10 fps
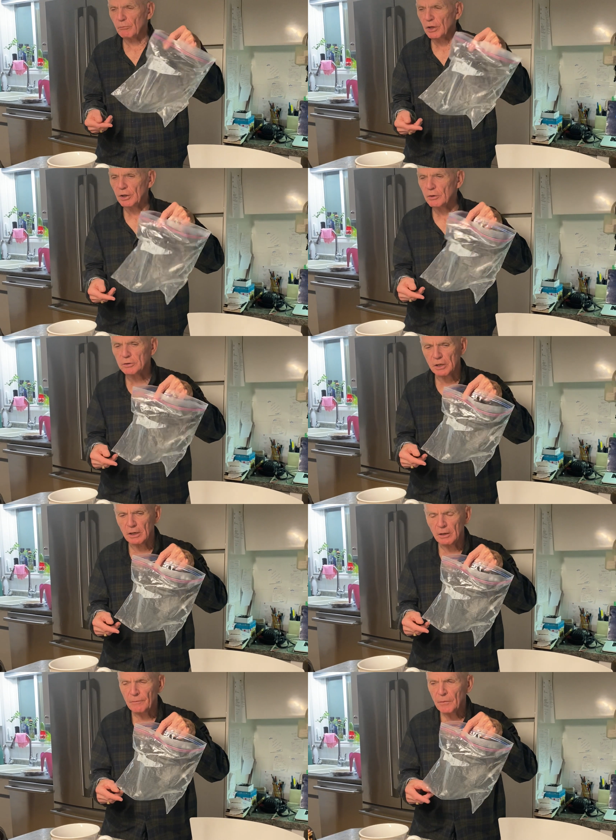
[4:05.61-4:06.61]
reuse
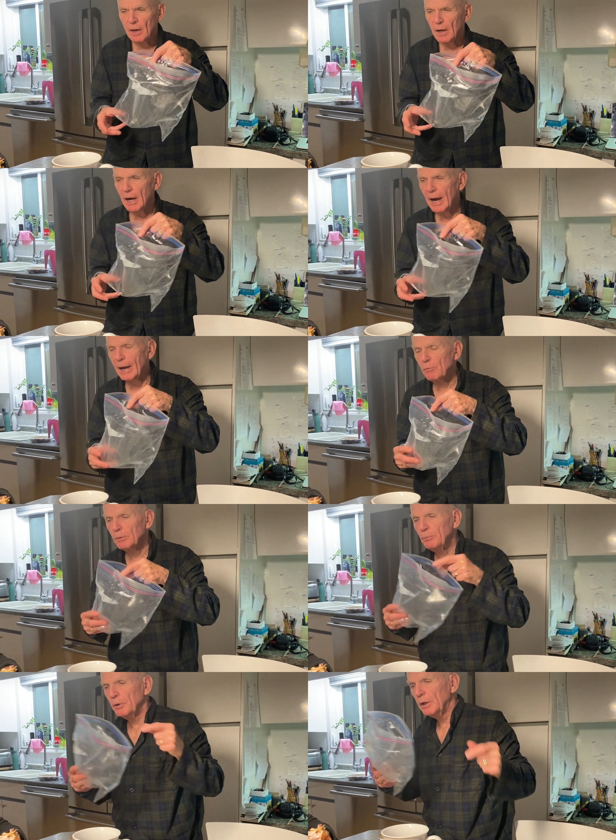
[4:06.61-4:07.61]
it, I
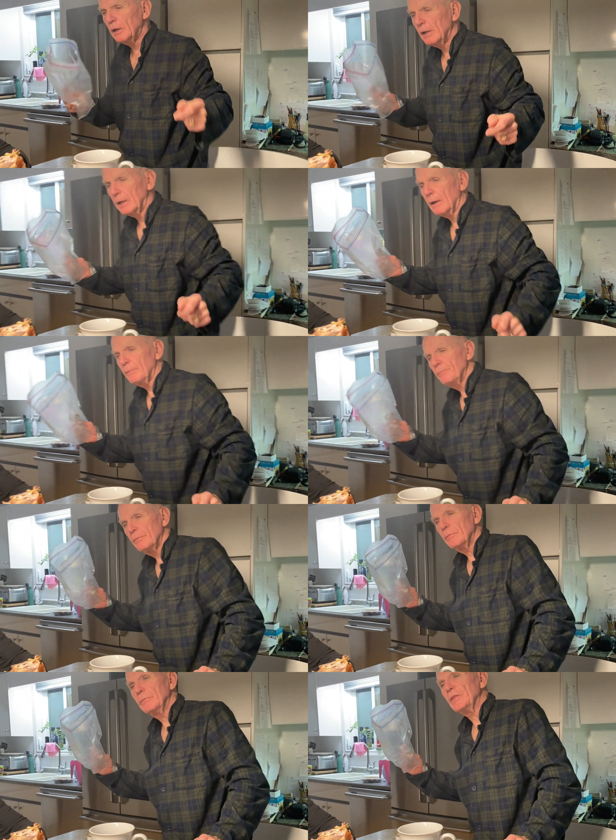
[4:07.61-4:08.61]
would put it in
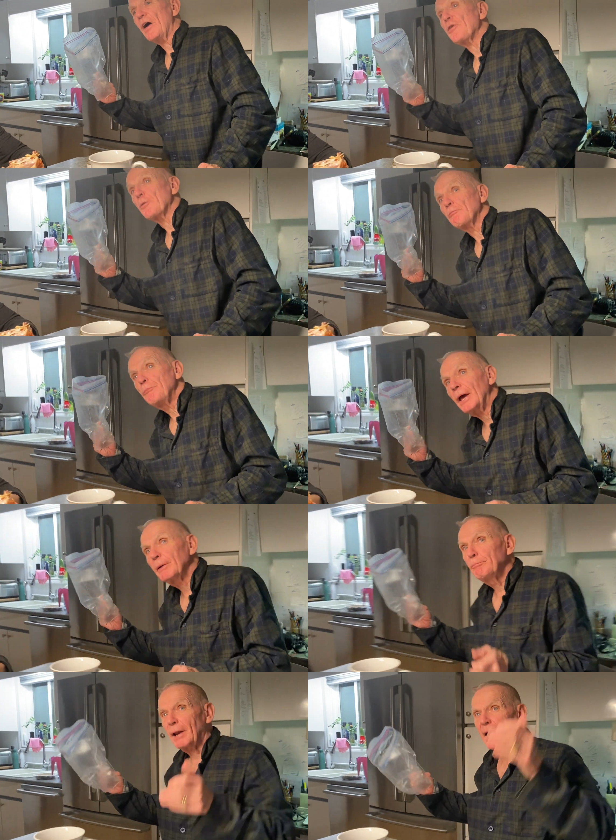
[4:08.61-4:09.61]
another
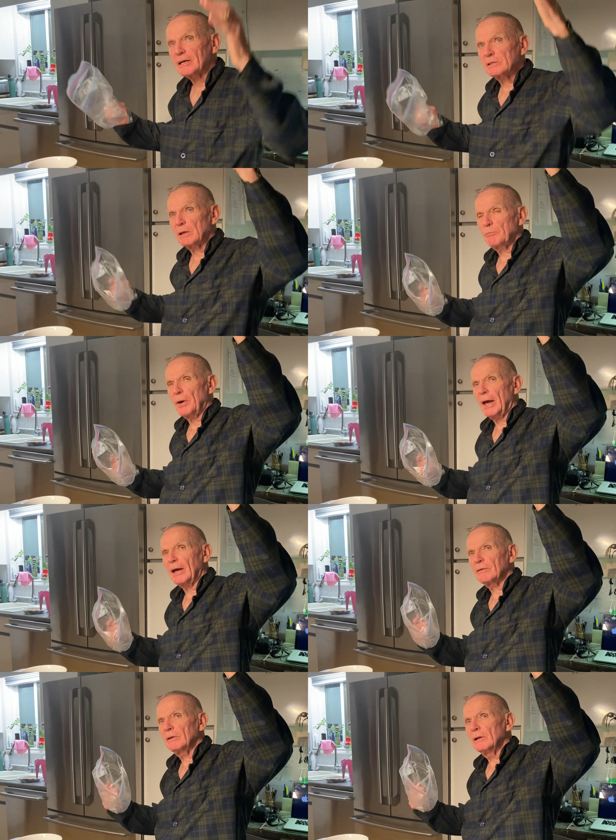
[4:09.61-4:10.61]
big plastic bag.